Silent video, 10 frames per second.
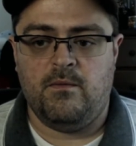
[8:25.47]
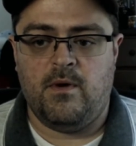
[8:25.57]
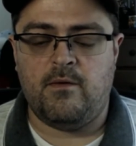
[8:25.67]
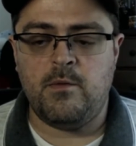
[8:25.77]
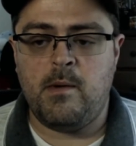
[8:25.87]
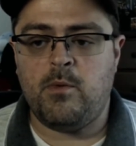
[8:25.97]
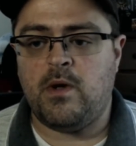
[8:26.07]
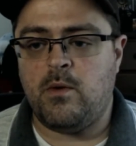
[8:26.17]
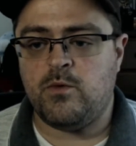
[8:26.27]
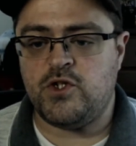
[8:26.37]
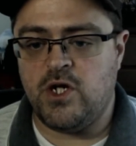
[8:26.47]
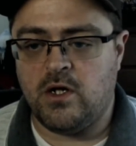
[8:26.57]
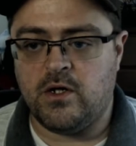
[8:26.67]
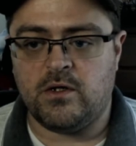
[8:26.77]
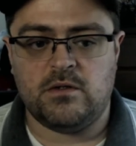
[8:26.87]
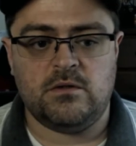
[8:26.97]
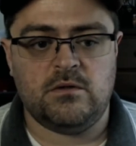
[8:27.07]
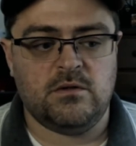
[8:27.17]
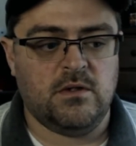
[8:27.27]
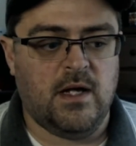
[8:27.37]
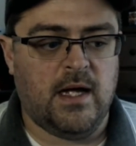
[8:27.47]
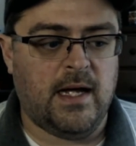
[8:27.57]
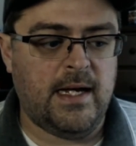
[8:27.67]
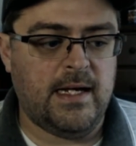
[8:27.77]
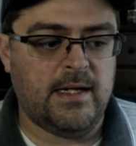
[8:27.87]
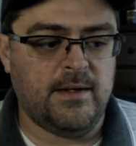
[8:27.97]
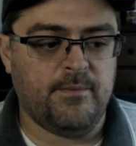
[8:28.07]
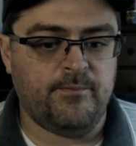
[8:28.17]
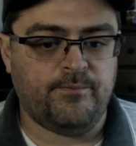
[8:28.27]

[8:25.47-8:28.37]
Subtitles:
I remember when I was younger, I